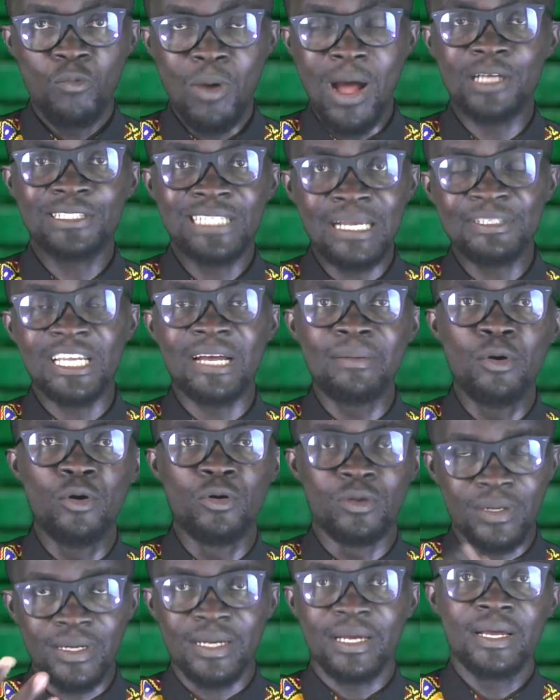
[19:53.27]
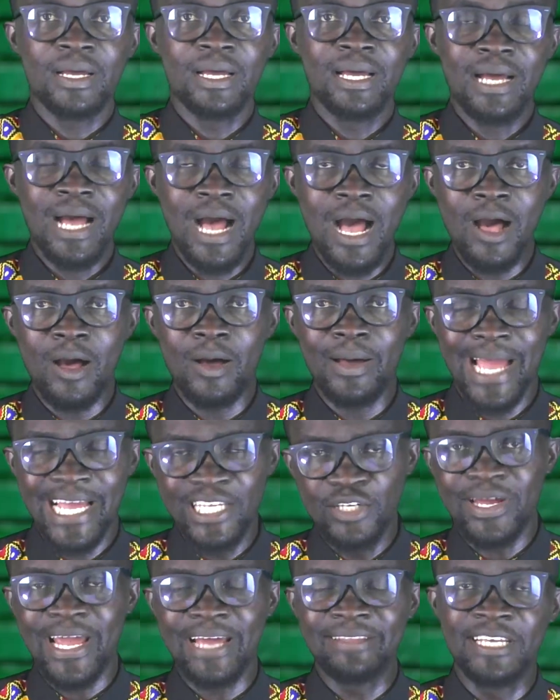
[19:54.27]
Well, Shamoun, I'll
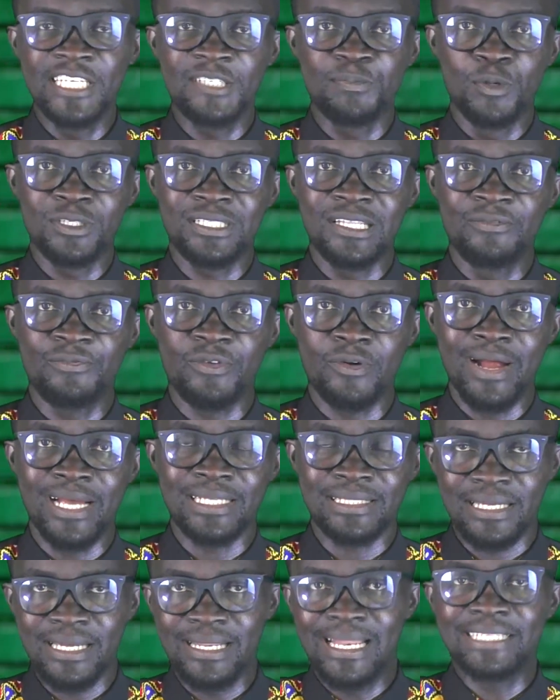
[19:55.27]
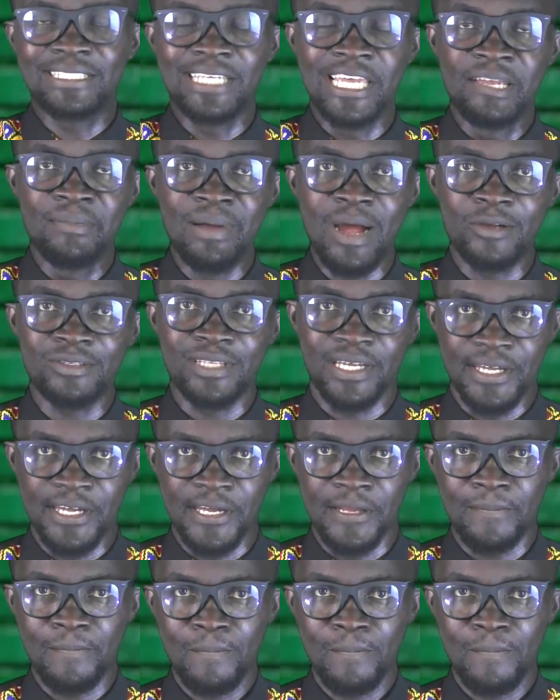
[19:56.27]
educate this Muslim for us. Let's hear him out again.